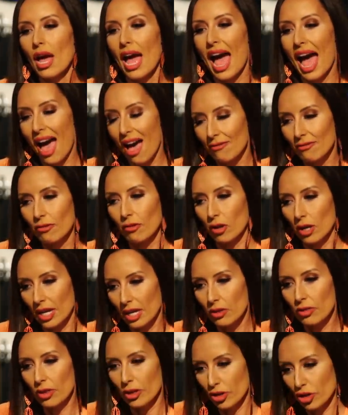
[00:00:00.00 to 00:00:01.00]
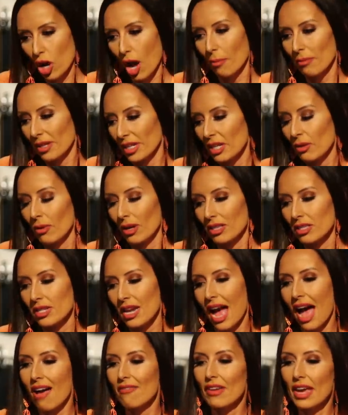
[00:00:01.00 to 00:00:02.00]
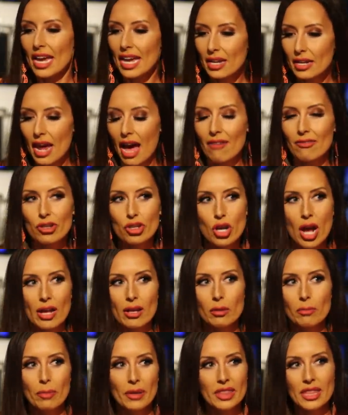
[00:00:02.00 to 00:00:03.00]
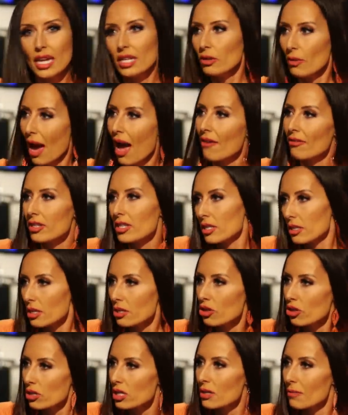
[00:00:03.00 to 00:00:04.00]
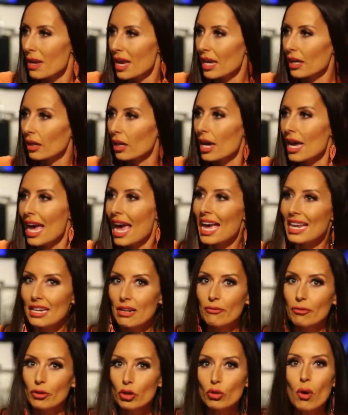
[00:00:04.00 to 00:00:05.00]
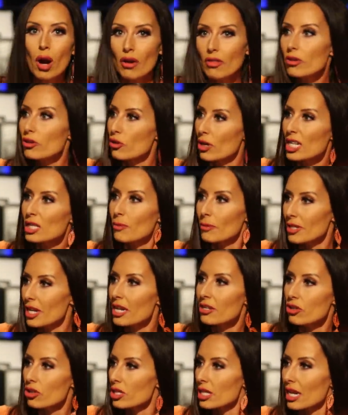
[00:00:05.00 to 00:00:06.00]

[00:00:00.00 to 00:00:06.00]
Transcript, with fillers: have the job that he wants to have and have a child, but then you have a decision to make. And if you are the Transportation